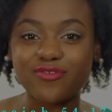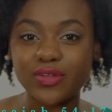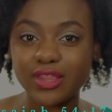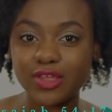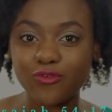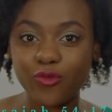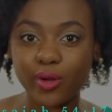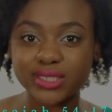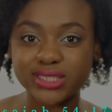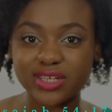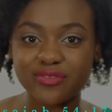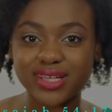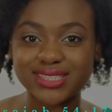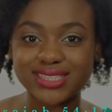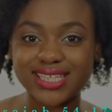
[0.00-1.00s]

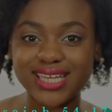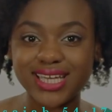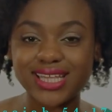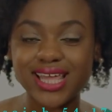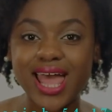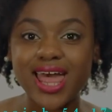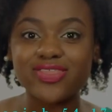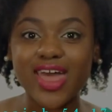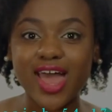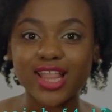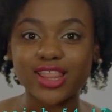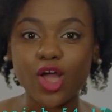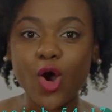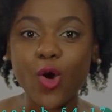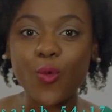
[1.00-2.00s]
54:17 that
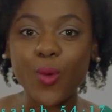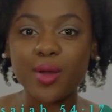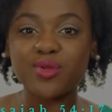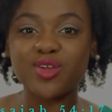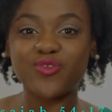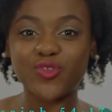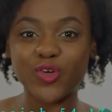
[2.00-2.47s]
no weapon